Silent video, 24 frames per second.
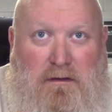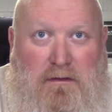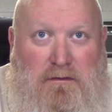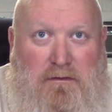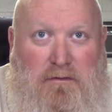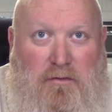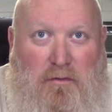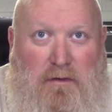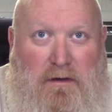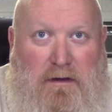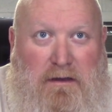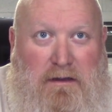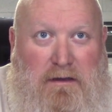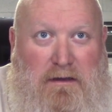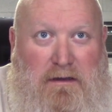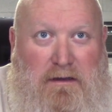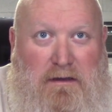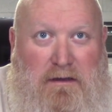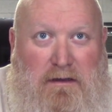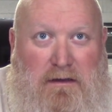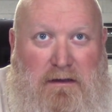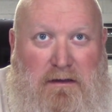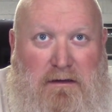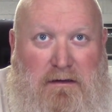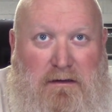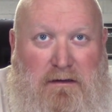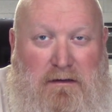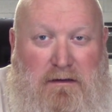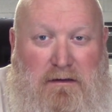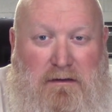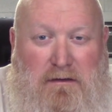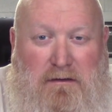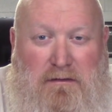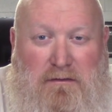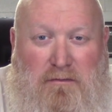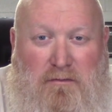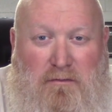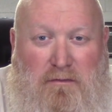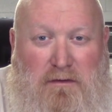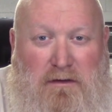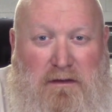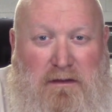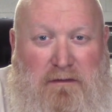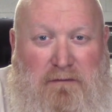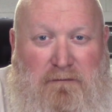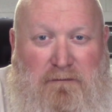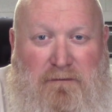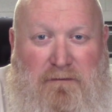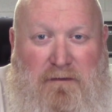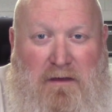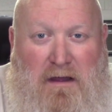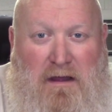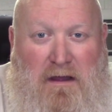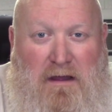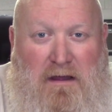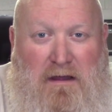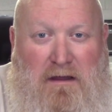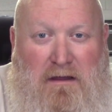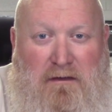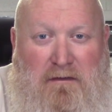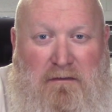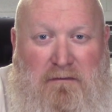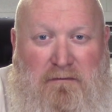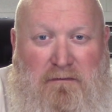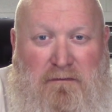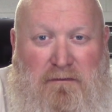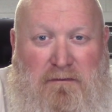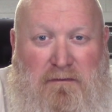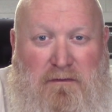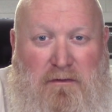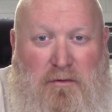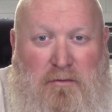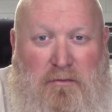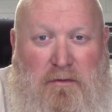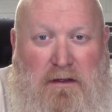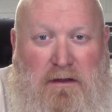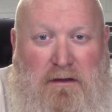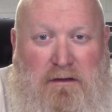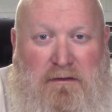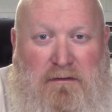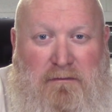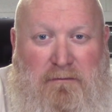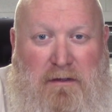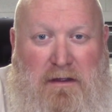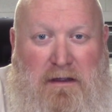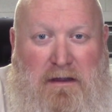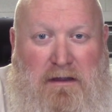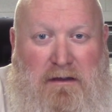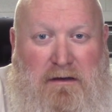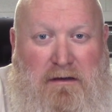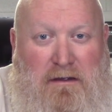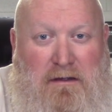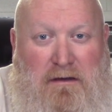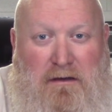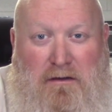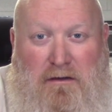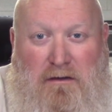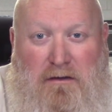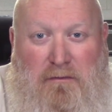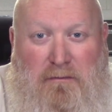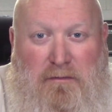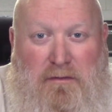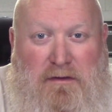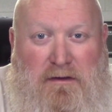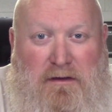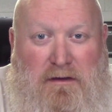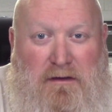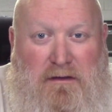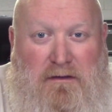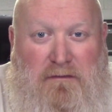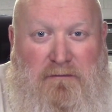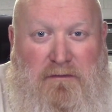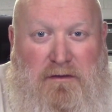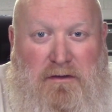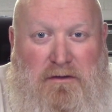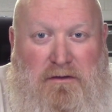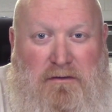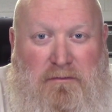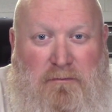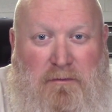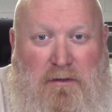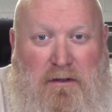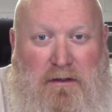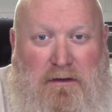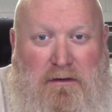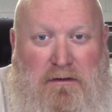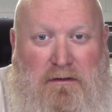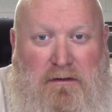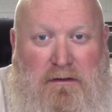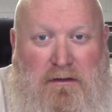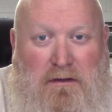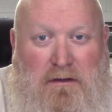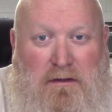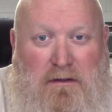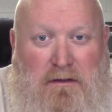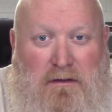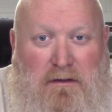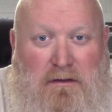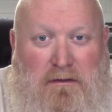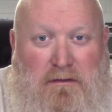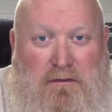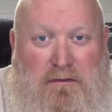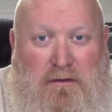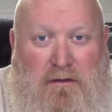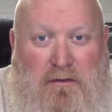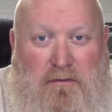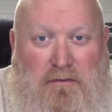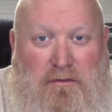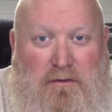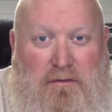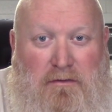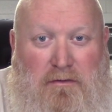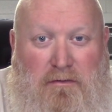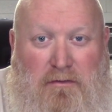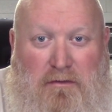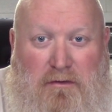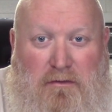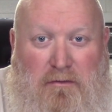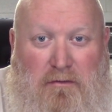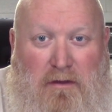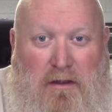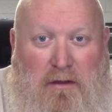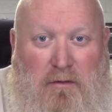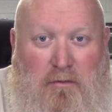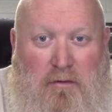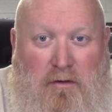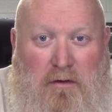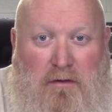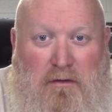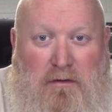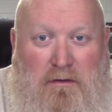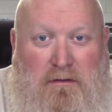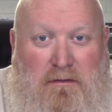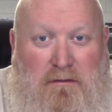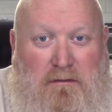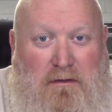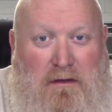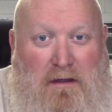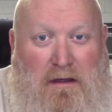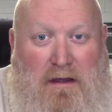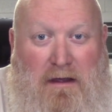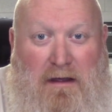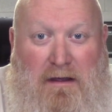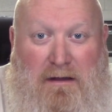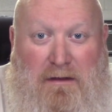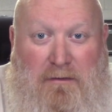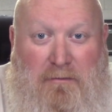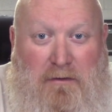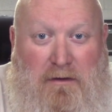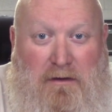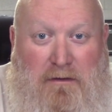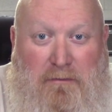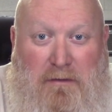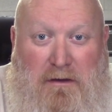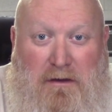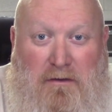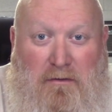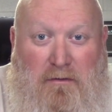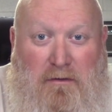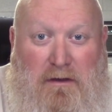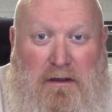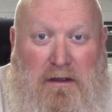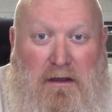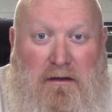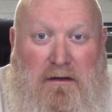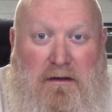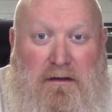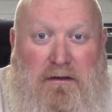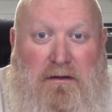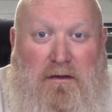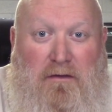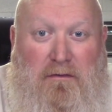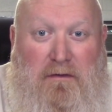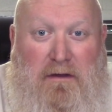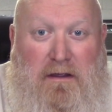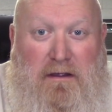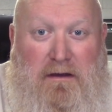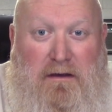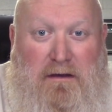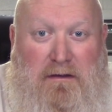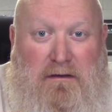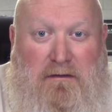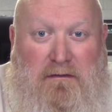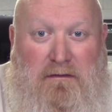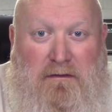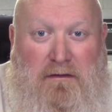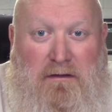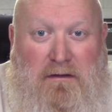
20 to 25 arrests made and 100% conviction rate. So they're doing great work. I highly recommend going out and donating